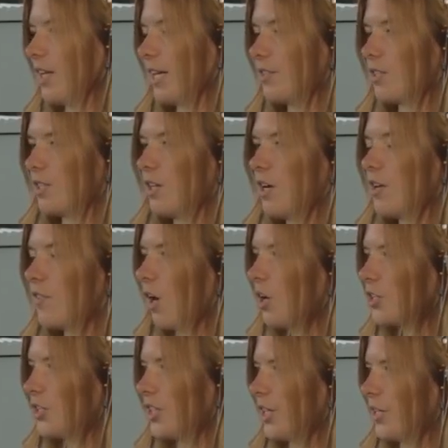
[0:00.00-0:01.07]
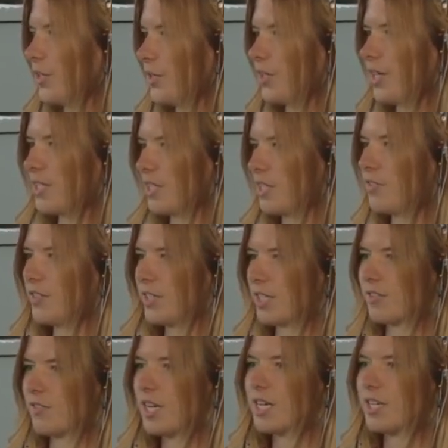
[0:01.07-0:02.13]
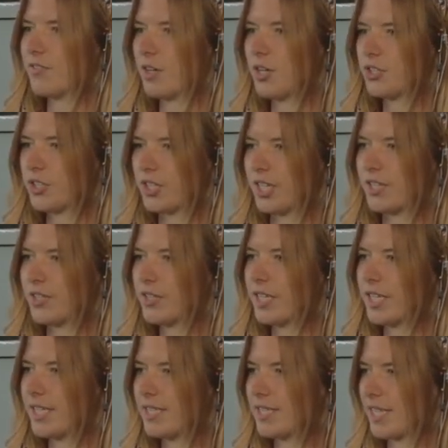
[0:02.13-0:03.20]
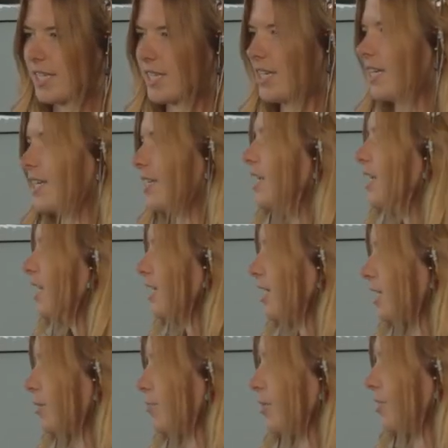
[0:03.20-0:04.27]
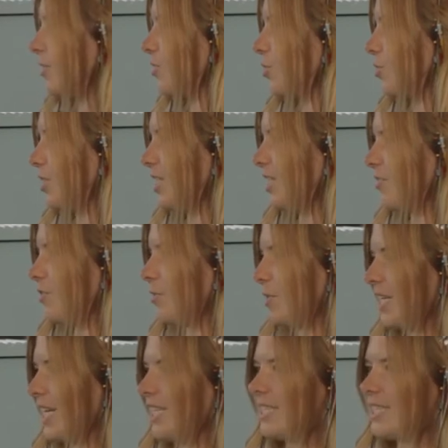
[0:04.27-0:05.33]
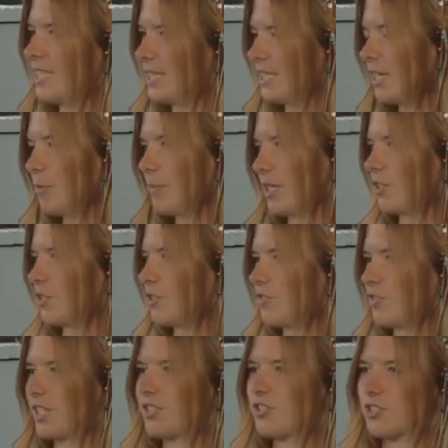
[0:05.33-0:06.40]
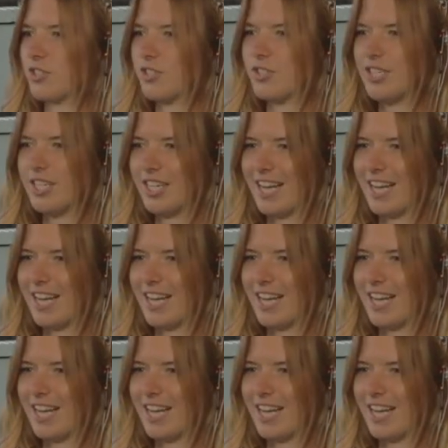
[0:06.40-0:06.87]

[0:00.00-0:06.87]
like done a lot of Osho, I don't know if you guys have heard of Osho, he's like a spiritual leader from the 80s, a little bit controversial.